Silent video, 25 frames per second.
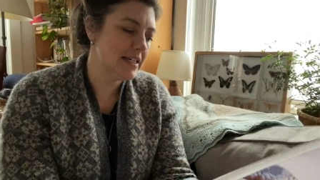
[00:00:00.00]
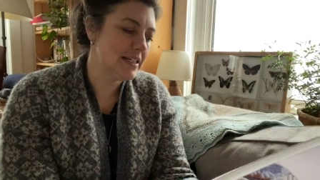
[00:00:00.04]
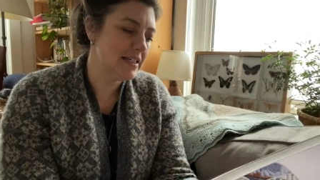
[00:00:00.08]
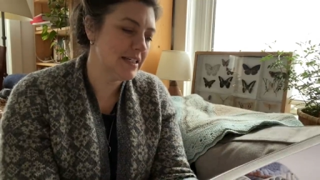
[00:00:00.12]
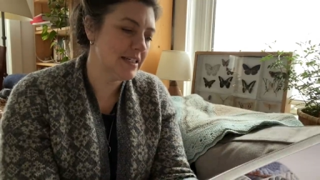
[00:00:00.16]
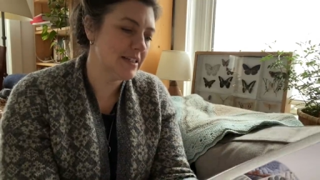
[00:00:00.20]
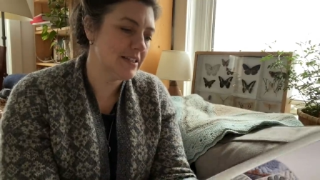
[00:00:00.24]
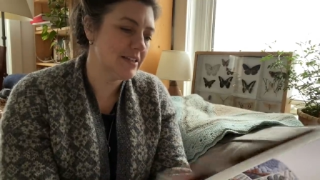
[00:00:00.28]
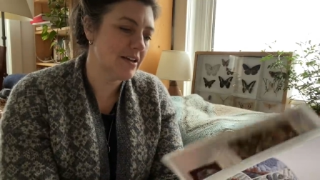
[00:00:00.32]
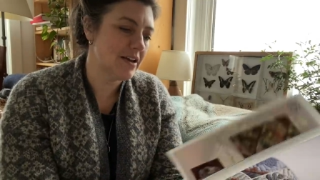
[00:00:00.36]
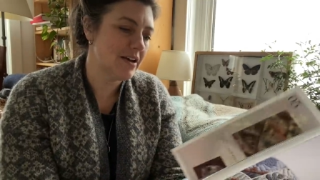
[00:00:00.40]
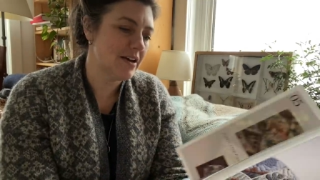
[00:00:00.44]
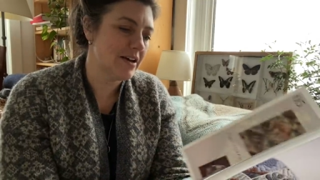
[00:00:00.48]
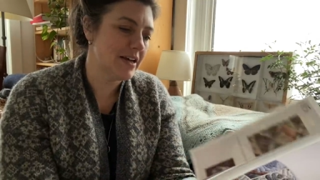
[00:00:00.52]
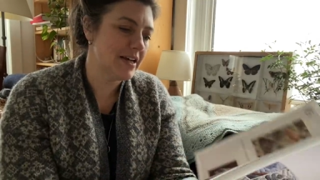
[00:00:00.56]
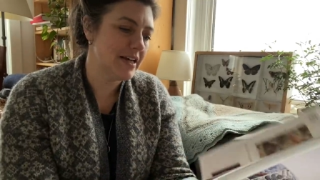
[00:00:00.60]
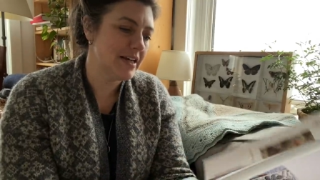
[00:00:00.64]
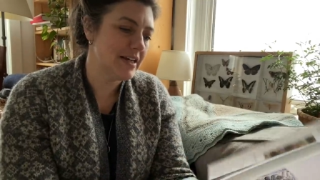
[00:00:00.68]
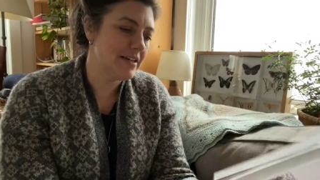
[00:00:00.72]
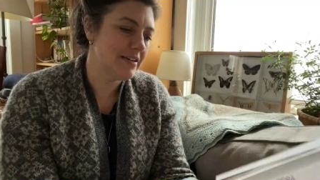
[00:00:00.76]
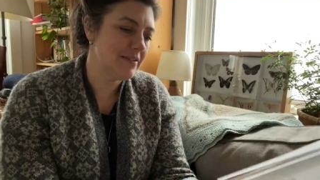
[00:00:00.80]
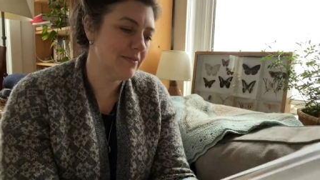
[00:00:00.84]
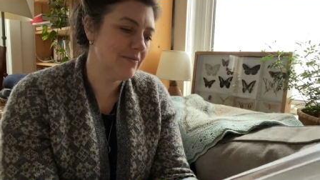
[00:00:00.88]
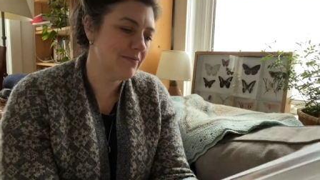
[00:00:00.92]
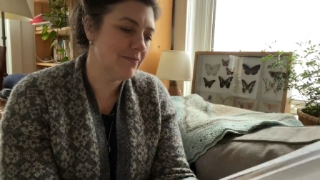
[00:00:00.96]

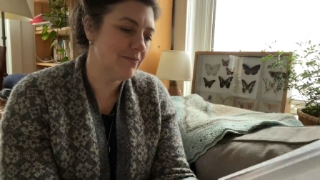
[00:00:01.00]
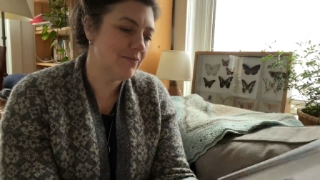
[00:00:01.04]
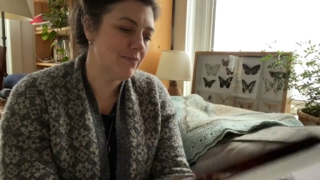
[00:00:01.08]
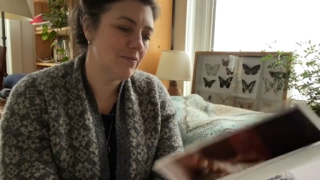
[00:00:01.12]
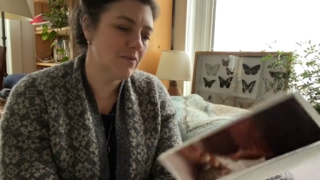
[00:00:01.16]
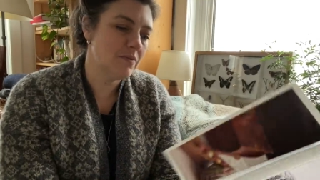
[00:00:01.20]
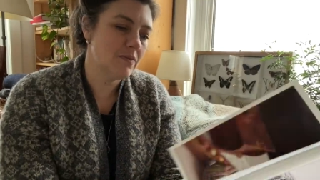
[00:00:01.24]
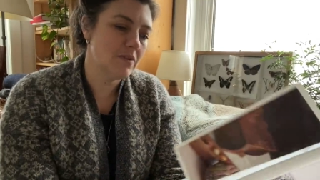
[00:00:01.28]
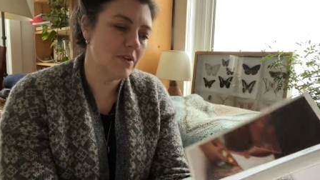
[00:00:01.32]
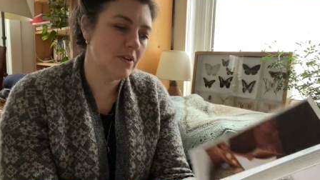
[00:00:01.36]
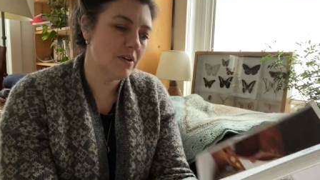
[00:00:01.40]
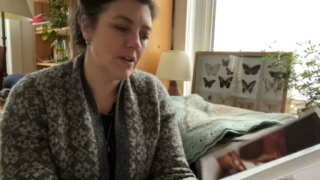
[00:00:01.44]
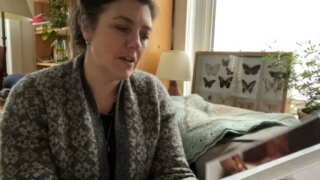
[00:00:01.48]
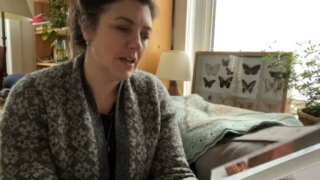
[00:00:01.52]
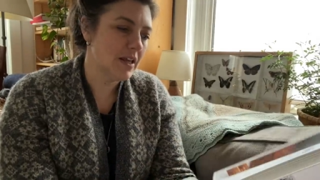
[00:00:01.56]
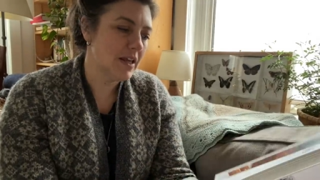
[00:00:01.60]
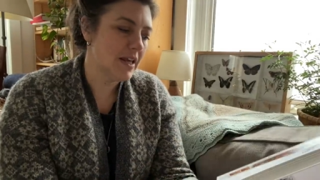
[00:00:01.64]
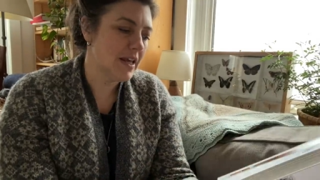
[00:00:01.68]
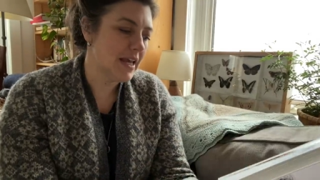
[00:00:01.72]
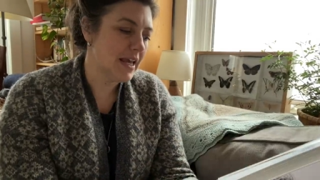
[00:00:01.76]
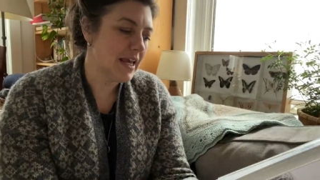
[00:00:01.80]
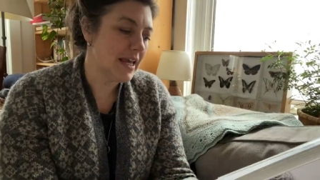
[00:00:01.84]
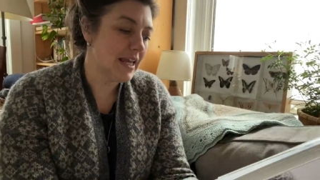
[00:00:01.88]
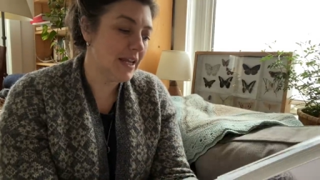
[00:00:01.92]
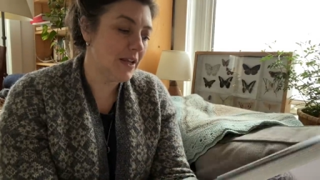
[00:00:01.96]
design.
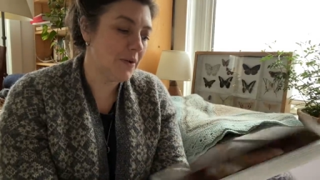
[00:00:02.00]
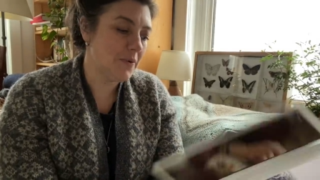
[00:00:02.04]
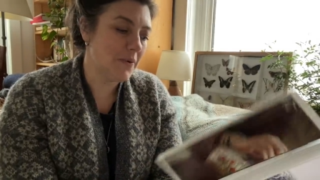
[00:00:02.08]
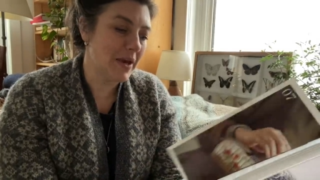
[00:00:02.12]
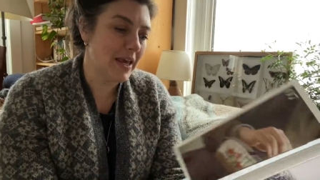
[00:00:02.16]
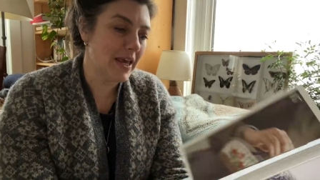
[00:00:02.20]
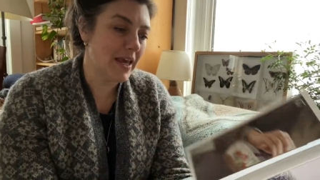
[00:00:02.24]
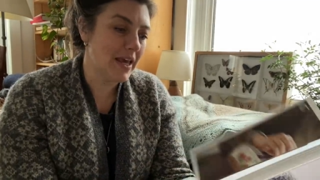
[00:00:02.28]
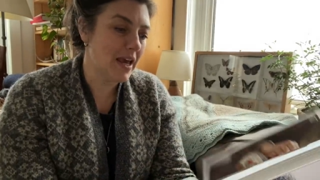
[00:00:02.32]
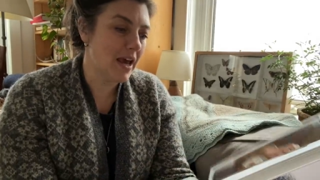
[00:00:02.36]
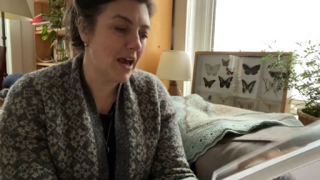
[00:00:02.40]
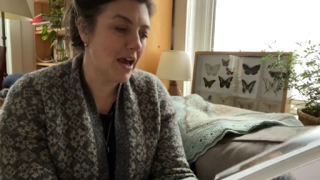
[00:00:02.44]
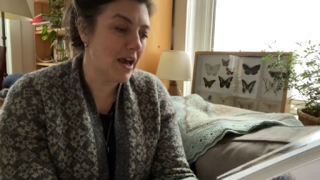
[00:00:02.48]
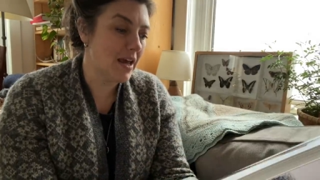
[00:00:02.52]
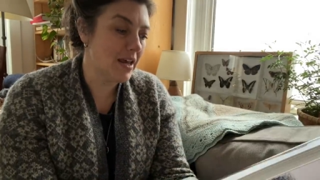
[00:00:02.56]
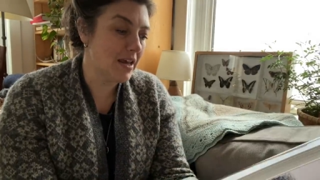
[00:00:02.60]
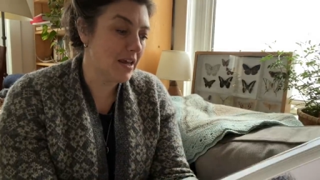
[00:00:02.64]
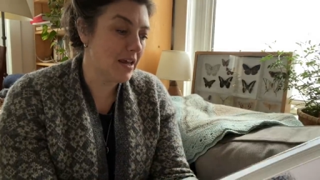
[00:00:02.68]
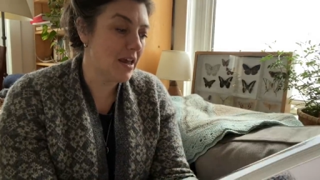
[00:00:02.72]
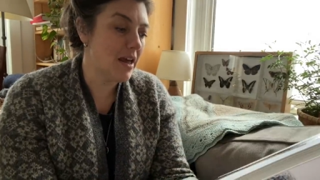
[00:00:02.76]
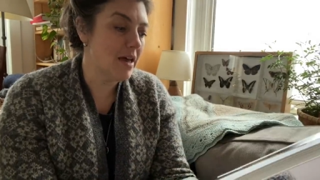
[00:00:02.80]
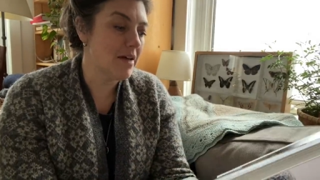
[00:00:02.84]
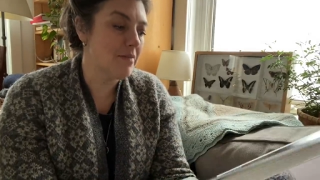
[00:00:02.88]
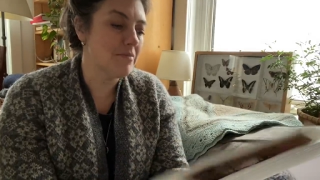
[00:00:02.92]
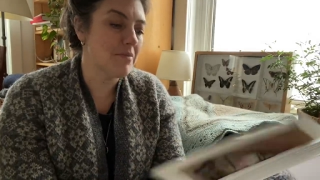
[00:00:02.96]
Anyway,
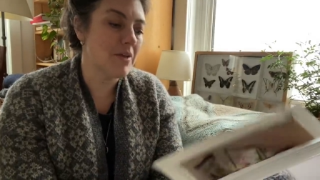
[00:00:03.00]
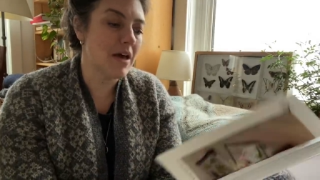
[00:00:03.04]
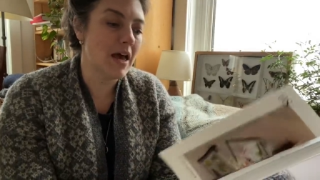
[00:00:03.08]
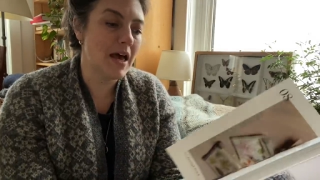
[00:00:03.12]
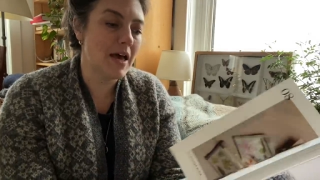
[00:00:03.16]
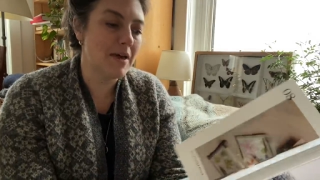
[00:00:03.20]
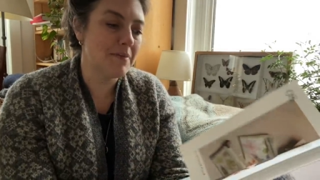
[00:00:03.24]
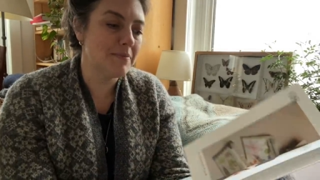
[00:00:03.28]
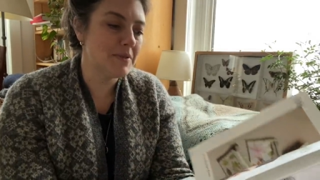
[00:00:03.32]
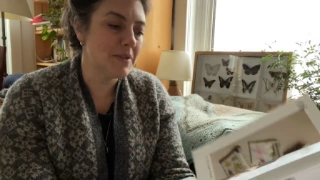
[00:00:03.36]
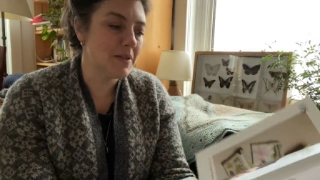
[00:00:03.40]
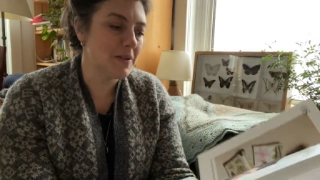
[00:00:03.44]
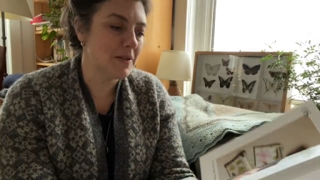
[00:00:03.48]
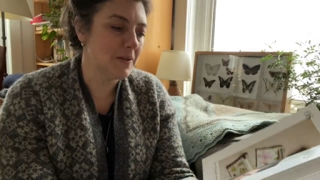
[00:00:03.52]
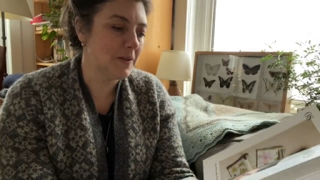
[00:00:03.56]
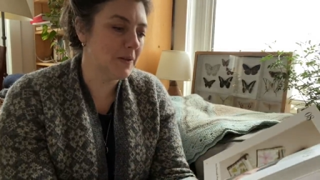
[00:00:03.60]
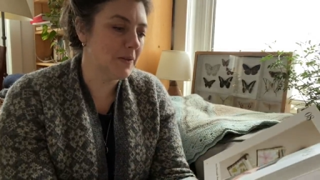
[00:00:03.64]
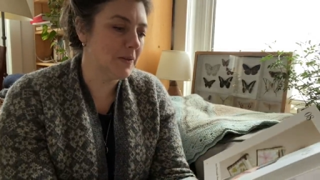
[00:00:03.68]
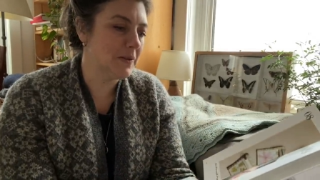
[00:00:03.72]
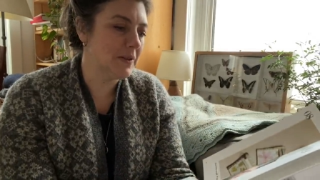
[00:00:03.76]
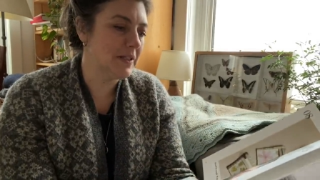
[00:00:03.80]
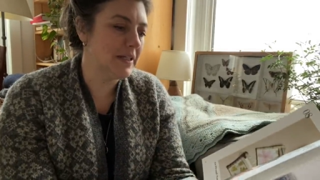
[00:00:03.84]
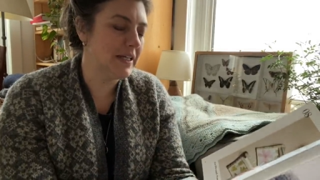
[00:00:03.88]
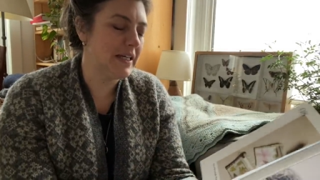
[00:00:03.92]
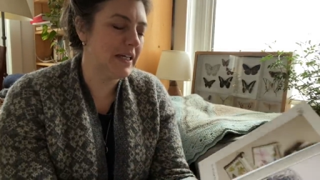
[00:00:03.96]
I am
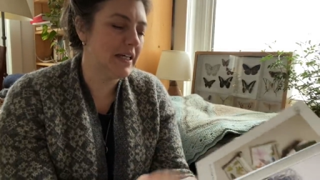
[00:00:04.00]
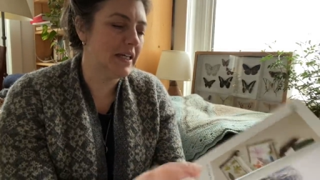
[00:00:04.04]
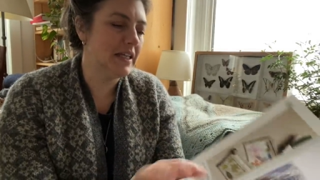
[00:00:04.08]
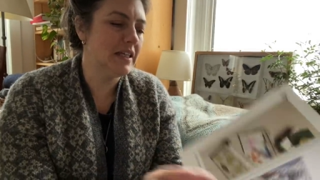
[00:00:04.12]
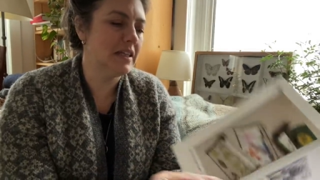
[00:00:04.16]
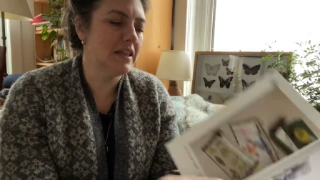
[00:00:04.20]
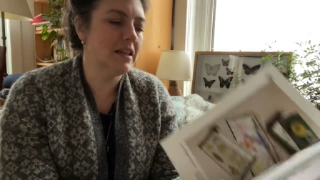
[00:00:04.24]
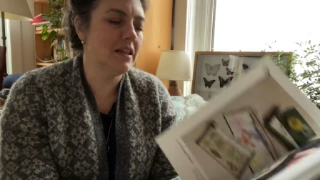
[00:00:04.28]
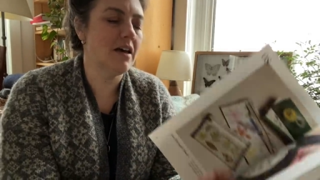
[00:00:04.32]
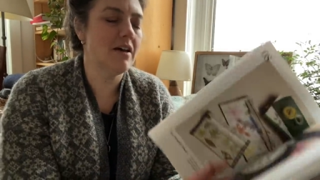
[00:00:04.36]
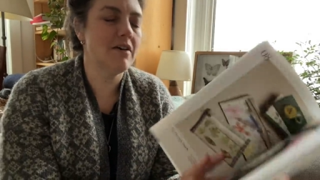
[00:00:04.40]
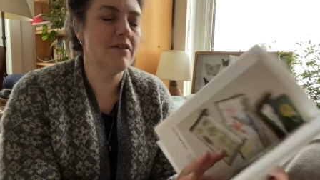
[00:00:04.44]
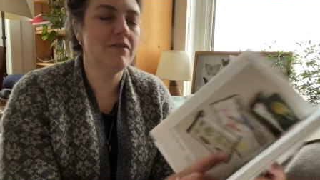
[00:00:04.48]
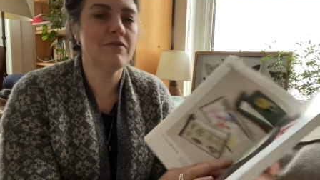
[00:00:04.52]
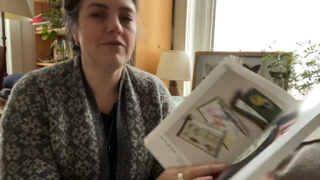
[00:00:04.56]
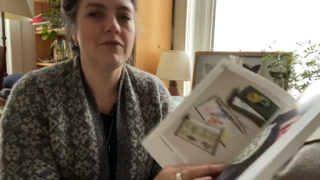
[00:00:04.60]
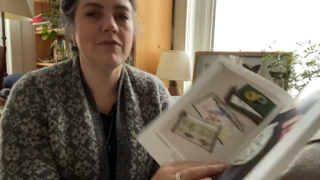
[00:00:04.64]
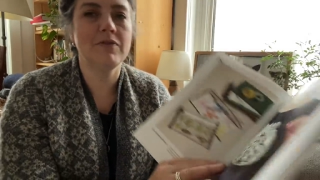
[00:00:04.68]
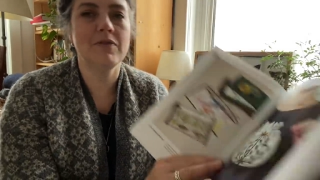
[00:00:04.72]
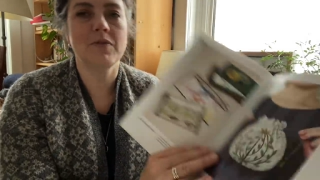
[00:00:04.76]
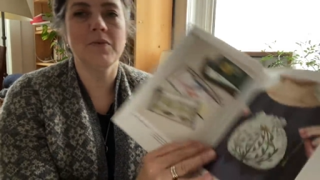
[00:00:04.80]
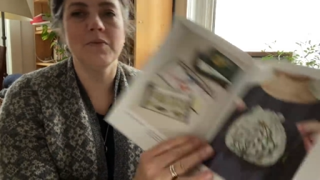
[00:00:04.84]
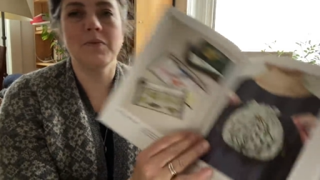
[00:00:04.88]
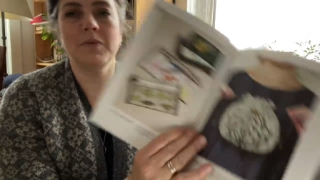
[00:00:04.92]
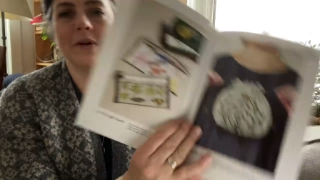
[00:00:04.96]
absolutely in
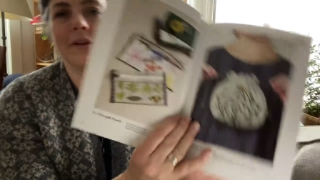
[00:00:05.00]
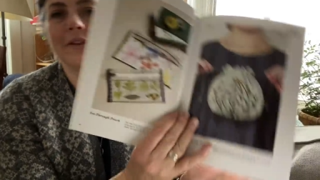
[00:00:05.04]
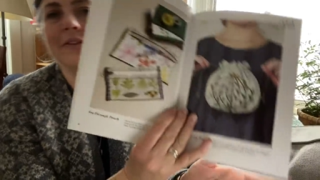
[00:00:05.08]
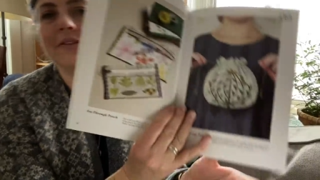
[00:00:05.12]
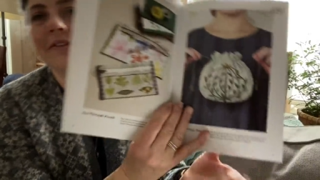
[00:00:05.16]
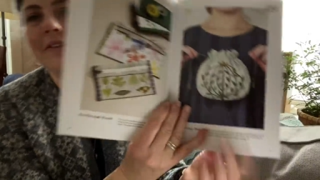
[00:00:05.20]
love with